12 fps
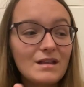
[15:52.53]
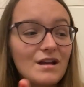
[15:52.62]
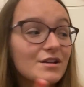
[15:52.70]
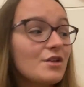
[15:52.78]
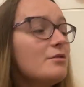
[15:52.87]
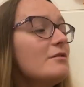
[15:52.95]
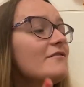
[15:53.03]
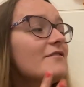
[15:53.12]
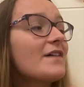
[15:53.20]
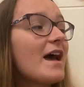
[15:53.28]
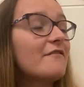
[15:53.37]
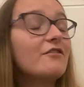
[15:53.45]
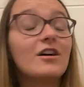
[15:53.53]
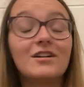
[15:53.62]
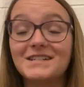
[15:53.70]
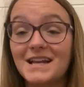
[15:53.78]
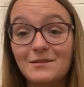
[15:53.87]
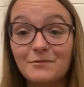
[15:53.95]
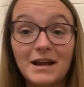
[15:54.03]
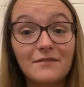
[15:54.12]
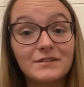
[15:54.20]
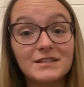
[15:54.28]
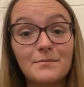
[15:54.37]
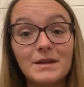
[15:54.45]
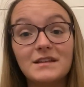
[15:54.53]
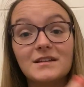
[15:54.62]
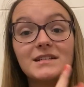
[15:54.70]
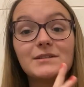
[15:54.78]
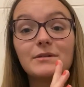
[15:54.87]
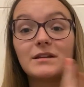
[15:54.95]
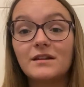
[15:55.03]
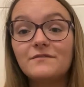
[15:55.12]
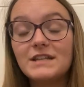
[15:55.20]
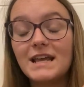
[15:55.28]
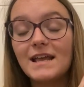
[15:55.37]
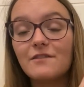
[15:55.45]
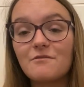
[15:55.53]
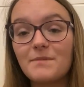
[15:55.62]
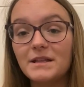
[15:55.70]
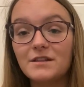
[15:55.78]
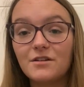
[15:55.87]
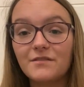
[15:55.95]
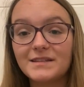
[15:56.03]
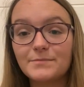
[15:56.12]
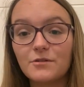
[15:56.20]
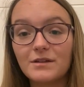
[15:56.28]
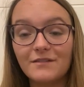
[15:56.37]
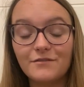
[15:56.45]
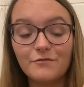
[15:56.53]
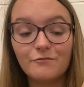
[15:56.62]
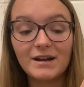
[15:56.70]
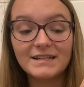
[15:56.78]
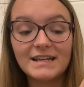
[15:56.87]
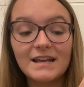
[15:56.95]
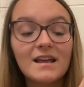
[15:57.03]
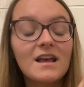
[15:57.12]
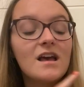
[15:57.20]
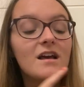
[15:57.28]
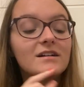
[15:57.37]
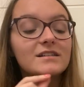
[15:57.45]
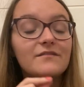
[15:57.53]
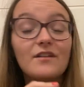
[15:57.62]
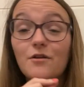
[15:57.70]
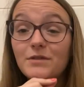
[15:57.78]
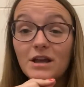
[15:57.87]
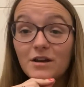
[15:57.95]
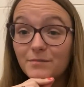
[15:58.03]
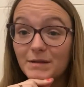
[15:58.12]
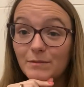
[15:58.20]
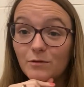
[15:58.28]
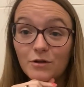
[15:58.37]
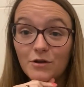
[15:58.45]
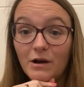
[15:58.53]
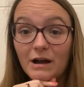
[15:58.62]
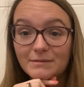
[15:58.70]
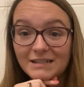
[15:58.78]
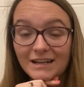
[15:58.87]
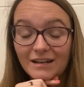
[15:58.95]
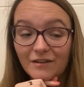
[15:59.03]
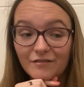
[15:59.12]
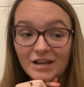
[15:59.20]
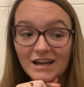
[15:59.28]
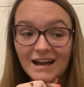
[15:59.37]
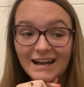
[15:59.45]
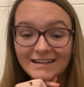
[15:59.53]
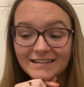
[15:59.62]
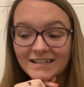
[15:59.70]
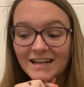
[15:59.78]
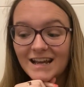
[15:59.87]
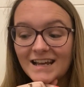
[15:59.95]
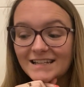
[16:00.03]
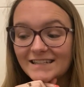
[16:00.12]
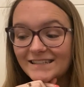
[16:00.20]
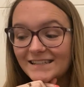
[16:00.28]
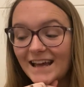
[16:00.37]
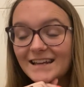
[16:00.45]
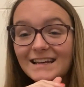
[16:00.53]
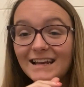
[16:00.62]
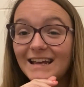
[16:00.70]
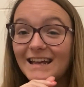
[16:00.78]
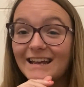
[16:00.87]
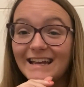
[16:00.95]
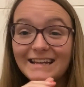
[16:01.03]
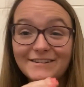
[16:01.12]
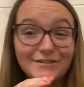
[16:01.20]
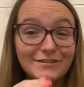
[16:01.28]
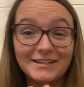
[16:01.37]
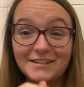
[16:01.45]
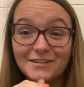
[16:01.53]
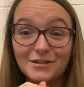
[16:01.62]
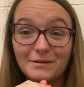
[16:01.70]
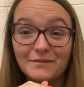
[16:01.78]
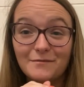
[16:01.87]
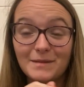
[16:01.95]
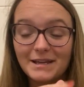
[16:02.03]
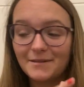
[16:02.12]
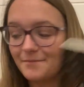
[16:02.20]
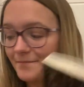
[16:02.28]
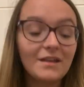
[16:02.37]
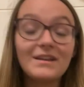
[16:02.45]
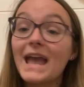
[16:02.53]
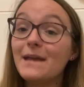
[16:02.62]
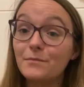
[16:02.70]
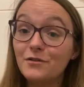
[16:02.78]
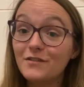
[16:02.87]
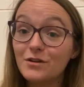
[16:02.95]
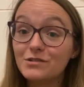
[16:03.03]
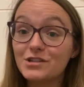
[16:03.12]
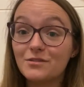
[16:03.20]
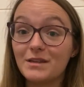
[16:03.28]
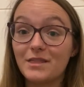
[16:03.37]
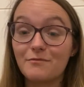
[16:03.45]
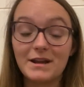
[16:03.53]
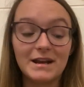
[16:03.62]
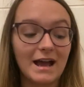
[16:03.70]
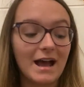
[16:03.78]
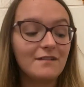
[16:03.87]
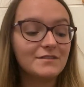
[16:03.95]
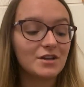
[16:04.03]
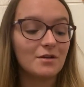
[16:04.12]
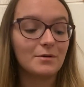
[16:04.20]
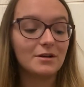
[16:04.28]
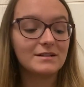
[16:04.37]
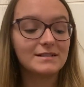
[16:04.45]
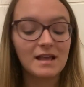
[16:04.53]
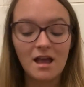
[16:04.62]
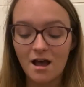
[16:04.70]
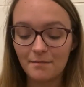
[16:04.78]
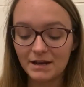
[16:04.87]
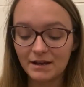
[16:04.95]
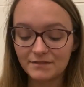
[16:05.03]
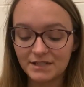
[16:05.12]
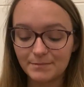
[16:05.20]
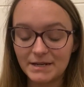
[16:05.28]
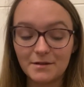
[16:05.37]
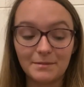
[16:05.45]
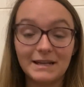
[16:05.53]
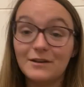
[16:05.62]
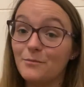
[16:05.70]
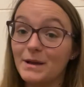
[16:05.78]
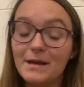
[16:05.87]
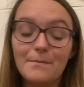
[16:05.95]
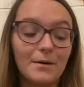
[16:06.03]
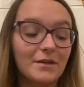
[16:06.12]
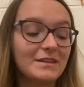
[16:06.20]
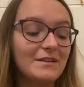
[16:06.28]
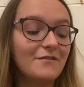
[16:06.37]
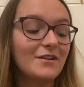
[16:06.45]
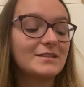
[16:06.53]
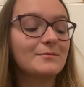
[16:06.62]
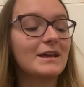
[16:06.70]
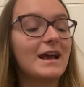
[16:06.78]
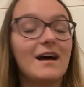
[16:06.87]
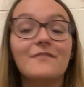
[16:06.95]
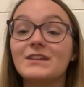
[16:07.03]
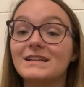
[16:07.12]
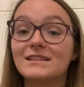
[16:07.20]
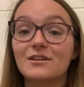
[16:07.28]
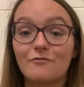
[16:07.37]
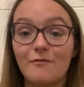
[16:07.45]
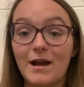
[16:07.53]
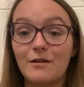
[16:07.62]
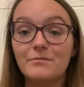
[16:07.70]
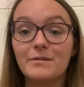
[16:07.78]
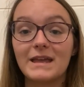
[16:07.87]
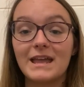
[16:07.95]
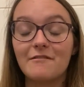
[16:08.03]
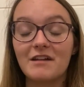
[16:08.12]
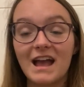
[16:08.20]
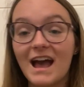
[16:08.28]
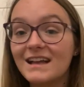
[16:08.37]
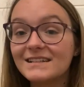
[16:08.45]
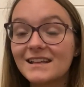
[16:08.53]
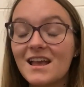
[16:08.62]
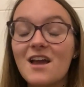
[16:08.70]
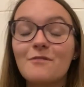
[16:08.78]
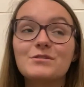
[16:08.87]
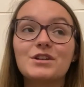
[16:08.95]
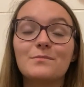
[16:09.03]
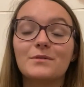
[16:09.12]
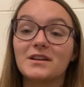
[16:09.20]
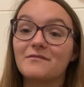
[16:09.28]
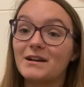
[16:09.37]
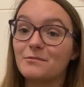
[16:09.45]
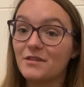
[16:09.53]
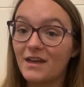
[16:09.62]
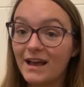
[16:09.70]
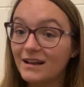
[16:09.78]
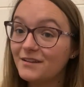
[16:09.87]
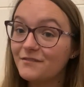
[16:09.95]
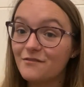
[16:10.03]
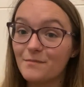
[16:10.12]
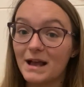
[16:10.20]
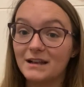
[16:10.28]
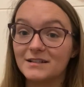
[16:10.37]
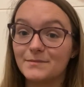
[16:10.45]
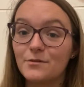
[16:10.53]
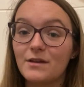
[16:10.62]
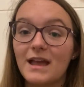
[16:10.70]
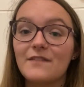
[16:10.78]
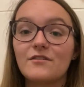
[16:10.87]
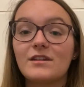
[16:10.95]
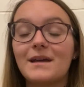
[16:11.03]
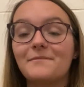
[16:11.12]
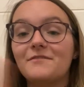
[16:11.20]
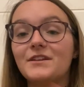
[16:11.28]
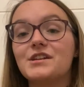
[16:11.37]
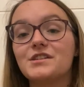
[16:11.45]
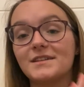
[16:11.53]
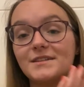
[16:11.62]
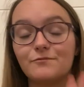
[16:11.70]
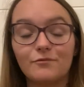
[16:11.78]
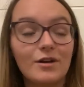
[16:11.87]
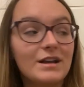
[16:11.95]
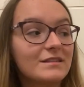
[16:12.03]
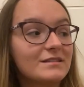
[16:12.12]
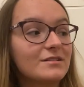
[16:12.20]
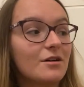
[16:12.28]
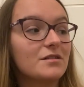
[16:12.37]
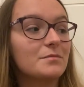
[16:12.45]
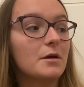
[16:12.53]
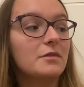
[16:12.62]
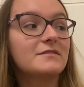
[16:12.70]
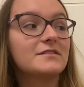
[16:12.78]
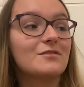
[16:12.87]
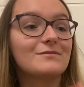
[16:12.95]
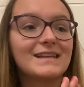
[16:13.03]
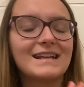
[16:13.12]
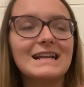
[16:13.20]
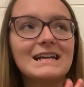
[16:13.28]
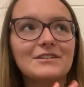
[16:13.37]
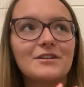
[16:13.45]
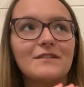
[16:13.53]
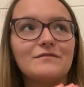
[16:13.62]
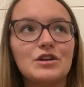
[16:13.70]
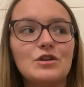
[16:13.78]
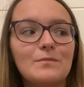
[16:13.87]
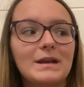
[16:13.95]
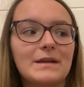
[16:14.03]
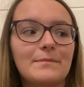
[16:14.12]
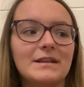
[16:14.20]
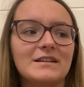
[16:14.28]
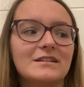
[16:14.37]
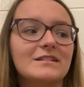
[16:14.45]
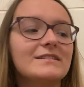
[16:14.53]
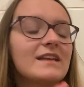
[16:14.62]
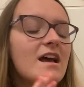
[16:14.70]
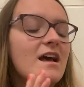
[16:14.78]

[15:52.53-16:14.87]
I don't know if I've ever heard anyone have this opinion, so I'd love to hear your opinion on this book if you've read it, because I've only heard people who absolutely love it, and sadly, it just didn't do it for me. Okay, moving on to the 3.5-star books. I'm gonna have to speed up a little bit, but the first one I have is The Crown by Kira Cass, which I buddy read with Helen from Helen's Book Haven and finished this right at the start of the month, so sadly, I don't have too many opinions.